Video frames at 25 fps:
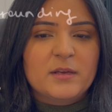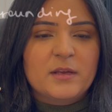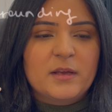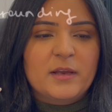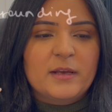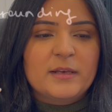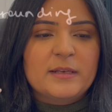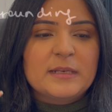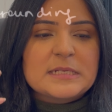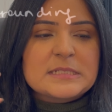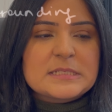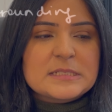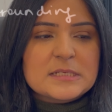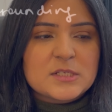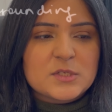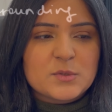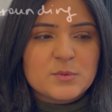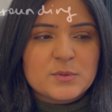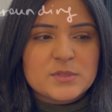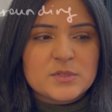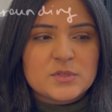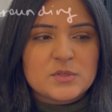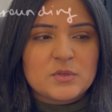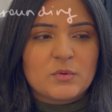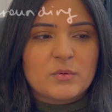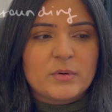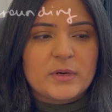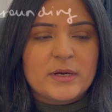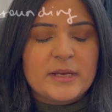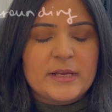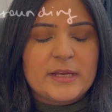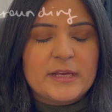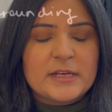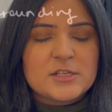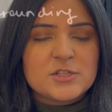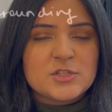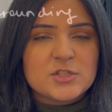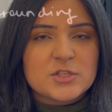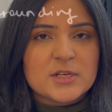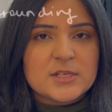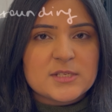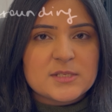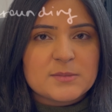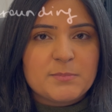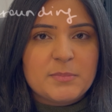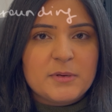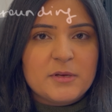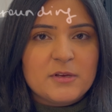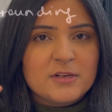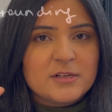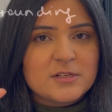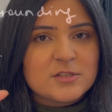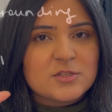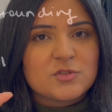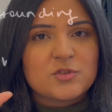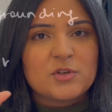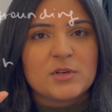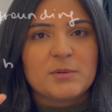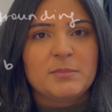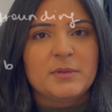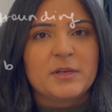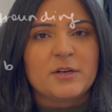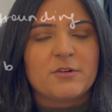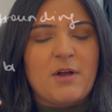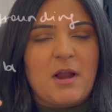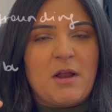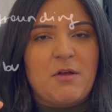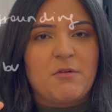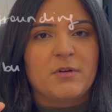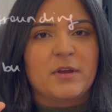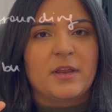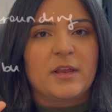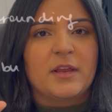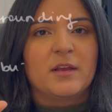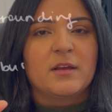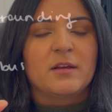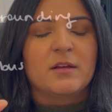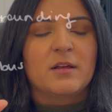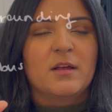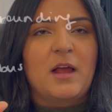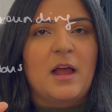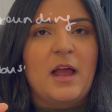and listening to a story can just be extremely grounding.